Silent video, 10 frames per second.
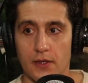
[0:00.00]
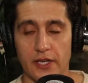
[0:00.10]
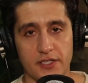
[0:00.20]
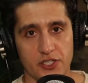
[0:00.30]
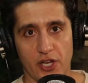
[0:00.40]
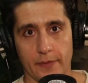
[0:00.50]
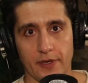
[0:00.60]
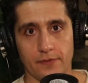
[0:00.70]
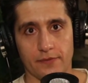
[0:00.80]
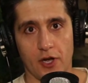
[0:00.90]
Ladies and
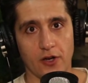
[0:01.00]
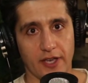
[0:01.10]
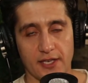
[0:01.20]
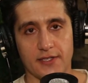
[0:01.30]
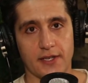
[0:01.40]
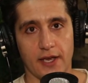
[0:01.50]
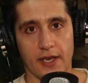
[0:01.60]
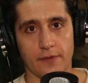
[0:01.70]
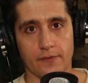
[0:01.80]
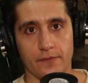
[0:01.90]
gentlemen, our guest
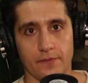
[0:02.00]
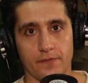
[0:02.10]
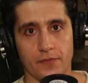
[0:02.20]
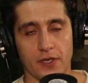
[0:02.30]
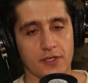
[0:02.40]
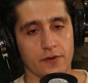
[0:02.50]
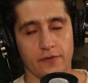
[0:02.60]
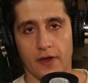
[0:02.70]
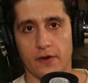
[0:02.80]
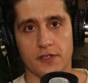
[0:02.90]
today is a
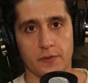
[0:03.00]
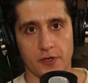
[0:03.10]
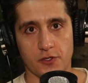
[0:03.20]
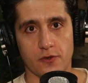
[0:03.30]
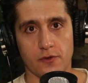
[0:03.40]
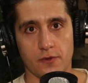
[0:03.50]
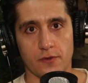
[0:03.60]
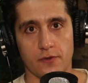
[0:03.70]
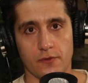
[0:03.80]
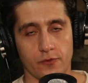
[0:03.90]
very special
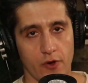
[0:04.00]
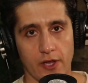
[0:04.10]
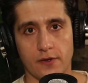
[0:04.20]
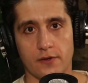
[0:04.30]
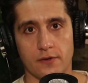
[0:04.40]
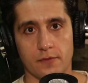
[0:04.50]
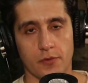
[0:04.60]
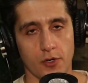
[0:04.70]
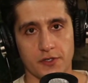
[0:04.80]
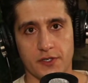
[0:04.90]
friend,
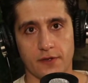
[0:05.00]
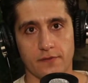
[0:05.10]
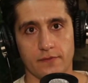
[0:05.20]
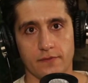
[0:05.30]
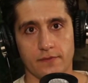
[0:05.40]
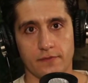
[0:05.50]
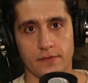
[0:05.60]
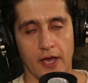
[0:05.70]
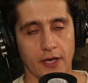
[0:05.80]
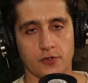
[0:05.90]
person,
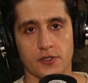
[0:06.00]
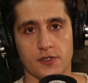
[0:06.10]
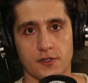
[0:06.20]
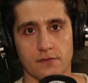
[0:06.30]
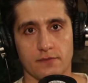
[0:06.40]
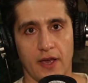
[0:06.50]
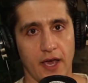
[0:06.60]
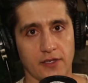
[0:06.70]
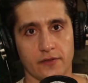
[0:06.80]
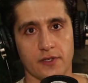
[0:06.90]
actress,
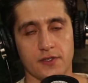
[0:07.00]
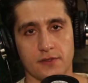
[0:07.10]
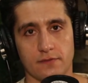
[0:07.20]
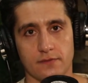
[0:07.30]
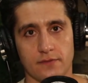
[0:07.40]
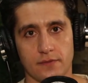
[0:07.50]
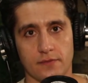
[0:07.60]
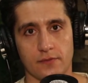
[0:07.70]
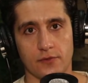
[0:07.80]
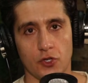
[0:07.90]
activist.
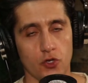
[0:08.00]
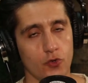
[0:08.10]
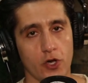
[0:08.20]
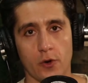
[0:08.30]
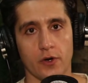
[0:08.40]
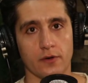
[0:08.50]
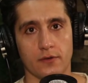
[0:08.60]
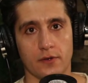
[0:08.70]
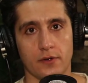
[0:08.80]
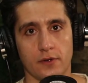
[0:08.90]
You know her,
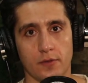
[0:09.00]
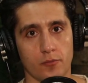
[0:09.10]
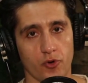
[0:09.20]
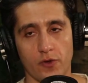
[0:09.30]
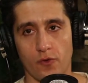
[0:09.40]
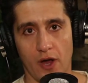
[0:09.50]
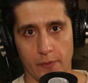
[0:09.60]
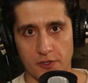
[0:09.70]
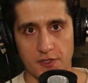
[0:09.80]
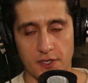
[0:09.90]
Britt
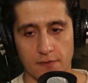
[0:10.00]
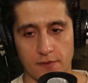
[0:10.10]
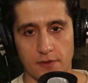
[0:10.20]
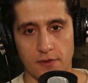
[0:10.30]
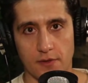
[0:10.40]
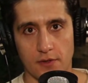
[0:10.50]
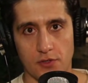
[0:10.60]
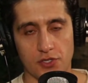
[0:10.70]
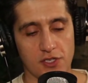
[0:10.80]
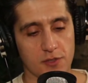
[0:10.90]
Robertson.
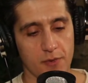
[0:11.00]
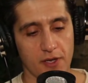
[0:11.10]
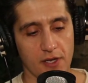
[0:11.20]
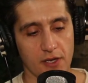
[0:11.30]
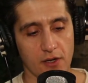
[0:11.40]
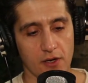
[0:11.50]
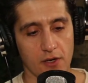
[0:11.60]
She's been in